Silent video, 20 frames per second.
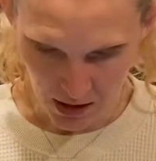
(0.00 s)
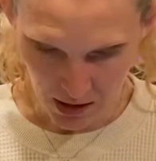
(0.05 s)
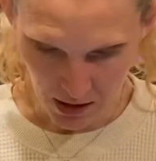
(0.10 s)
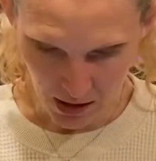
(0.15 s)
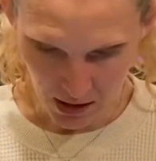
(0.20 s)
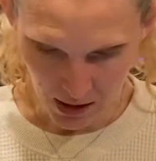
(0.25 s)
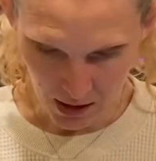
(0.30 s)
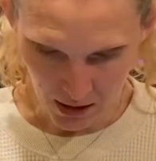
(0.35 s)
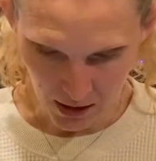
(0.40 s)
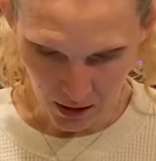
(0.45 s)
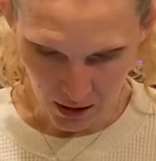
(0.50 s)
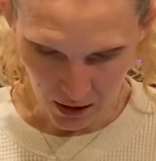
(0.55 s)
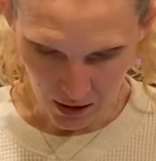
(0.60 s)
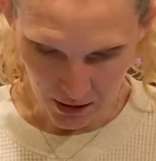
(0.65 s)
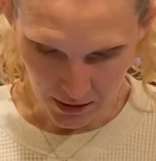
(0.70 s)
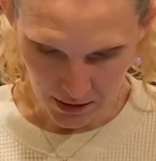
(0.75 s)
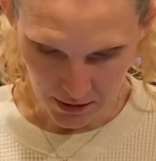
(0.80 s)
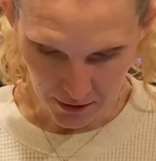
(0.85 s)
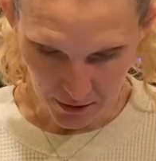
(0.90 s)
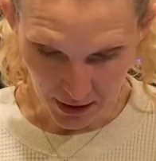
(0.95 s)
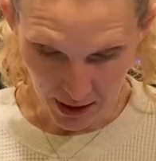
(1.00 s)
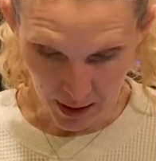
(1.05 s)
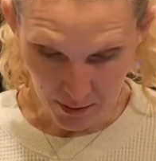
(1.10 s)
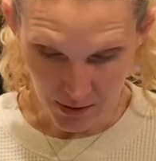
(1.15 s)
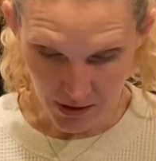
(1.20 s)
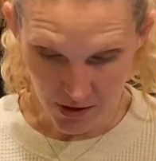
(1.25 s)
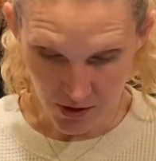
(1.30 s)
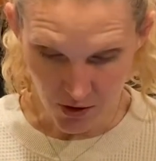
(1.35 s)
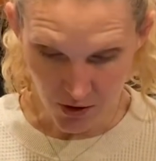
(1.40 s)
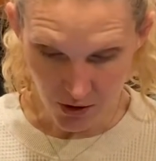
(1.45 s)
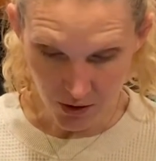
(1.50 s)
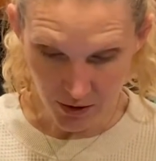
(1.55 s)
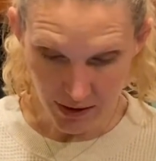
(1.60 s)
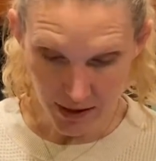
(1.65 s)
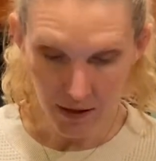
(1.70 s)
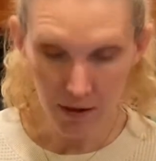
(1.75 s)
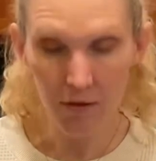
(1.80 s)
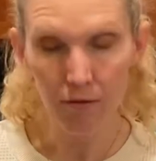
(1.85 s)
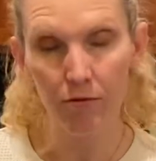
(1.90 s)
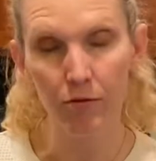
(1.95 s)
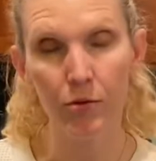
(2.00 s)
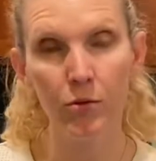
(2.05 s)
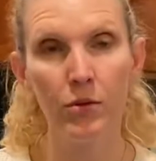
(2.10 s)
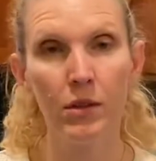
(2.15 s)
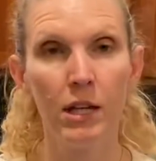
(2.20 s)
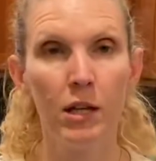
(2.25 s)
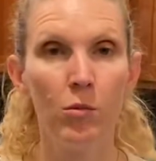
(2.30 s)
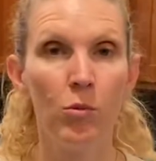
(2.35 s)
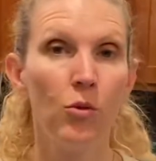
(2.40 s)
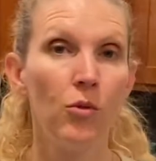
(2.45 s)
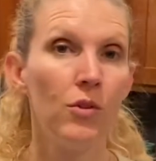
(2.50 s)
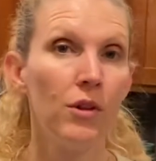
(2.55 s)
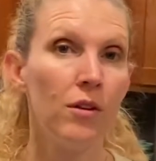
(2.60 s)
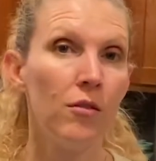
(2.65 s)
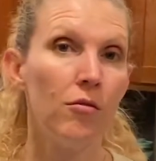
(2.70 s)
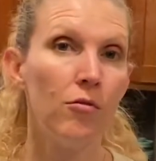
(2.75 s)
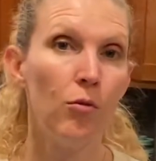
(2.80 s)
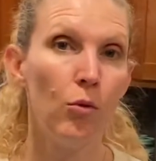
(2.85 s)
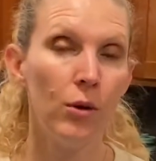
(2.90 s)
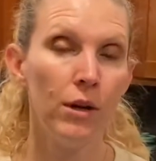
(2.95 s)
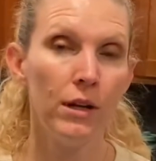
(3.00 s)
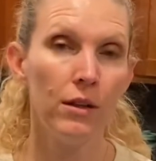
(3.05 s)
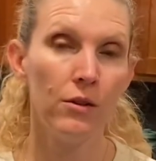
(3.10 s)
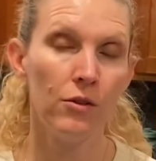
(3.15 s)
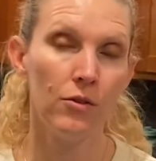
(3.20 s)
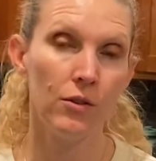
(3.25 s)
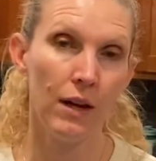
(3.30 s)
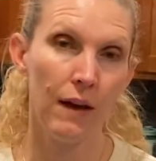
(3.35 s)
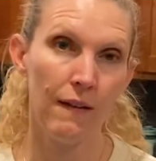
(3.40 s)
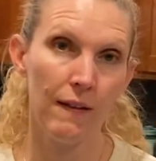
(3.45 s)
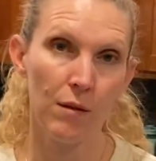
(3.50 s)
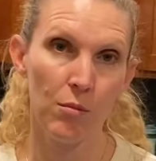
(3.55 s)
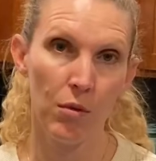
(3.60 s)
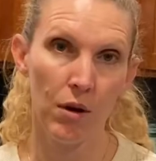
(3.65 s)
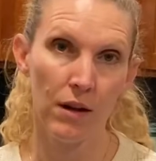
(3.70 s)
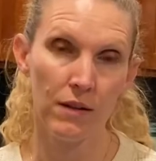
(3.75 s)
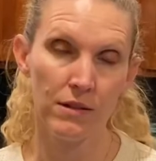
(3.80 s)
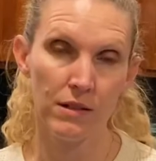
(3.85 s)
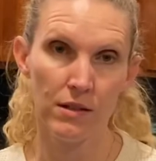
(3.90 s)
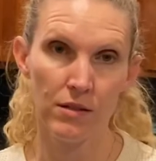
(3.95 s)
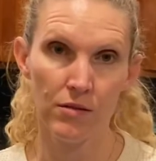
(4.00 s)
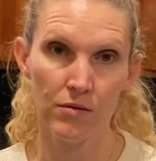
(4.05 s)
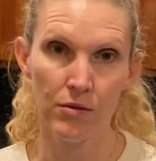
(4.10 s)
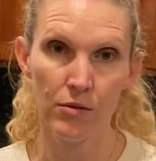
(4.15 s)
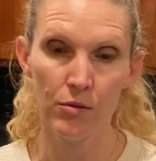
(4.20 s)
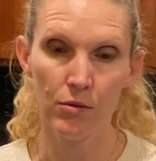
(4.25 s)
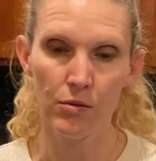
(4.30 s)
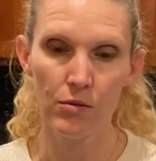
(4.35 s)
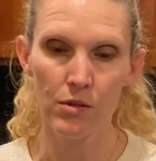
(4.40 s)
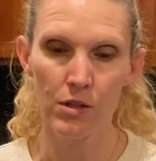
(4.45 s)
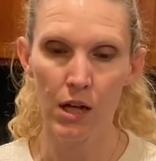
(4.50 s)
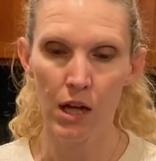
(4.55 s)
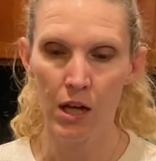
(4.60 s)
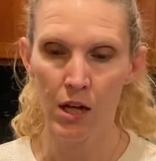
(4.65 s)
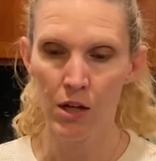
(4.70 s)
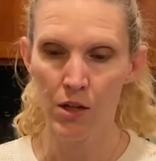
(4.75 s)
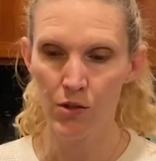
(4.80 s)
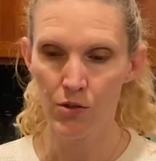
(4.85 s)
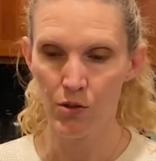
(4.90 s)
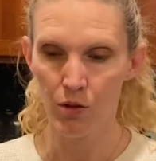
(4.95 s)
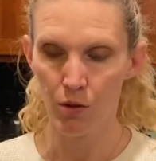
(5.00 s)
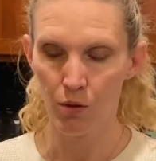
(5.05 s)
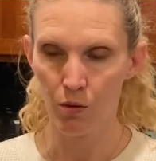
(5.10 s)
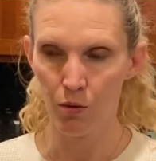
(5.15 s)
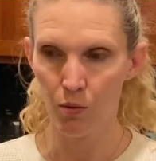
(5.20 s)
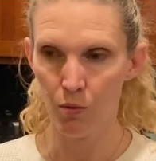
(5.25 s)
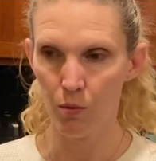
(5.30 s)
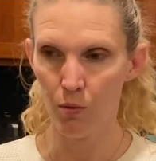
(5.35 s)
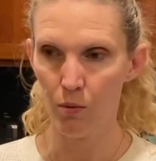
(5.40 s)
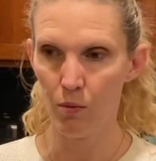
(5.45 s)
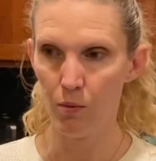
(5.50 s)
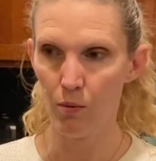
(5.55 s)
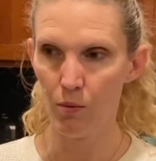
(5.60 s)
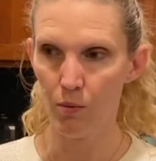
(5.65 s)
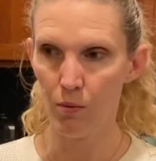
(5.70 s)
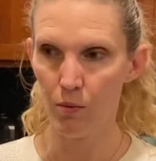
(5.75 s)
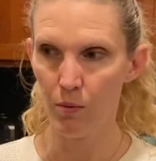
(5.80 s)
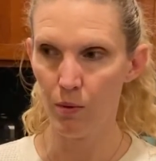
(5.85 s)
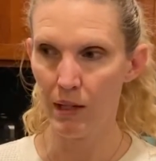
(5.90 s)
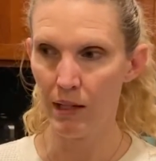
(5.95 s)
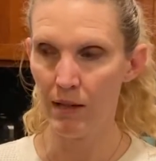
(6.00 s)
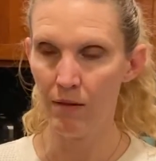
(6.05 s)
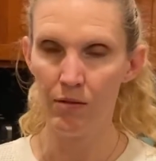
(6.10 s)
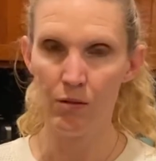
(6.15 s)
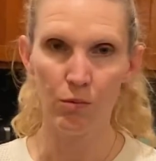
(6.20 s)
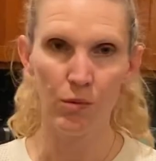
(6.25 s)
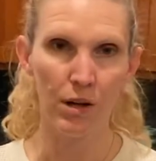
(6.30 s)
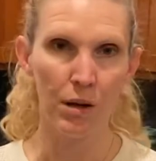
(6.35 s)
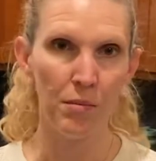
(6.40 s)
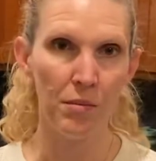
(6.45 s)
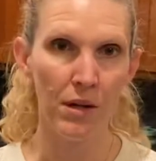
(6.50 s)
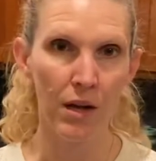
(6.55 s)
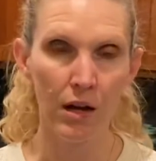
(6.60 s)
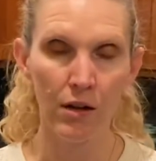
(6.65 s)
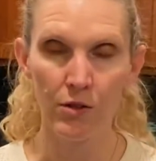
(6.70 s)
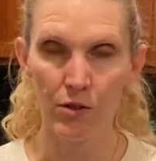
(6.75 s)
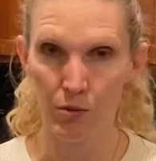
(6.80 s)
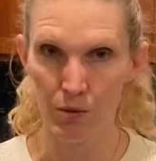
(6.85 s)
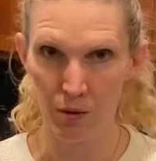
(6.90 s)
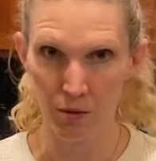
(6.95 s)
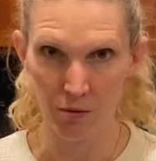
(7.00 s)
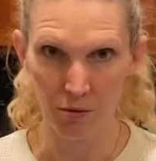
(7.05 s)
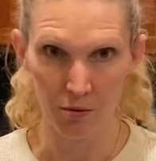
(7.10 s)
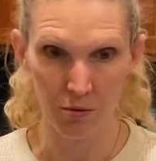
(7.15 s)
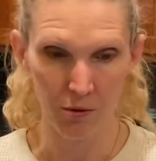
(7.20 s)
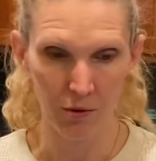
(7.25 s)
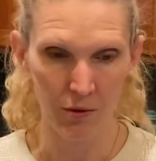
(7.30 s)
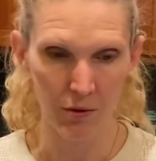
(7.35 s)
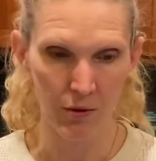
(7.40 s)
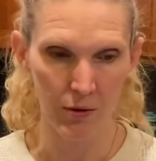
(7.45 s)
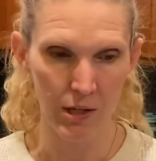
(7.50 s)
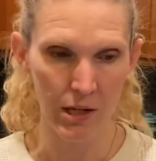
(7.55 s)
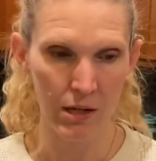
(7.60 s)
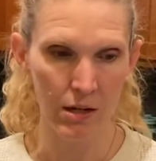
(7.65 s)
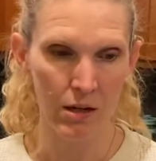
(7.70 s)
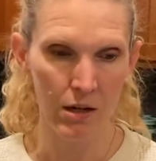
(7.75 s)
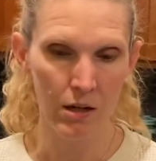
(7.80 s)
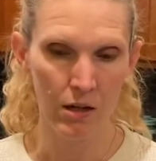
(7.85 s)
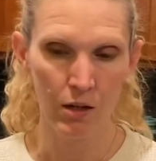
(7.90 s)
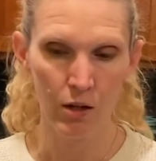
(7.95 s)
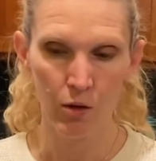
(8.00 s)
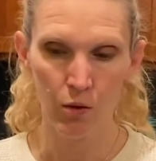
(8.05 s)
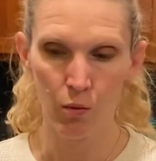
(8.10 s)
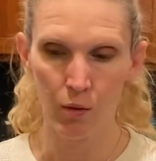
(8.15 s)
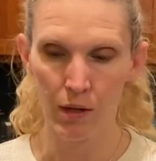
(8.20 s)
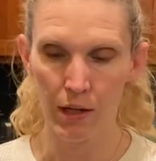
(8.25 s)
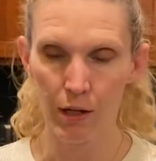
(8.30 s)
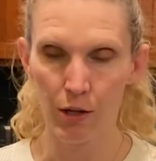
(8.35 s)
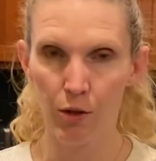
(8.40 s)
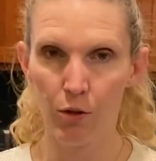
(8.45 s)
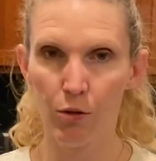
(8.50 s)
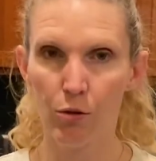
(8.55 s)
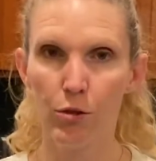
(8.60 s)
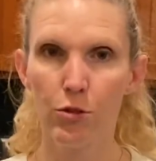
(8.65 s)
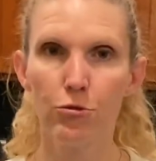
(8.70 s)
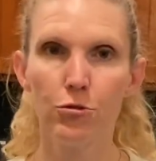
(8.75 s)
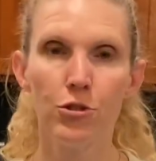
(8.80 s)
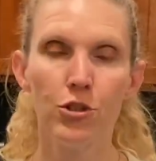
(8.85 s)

Another habit is looking at food labels and avoiding those highly processed foods. So even when I'm not doing a Whole30, when I go grocery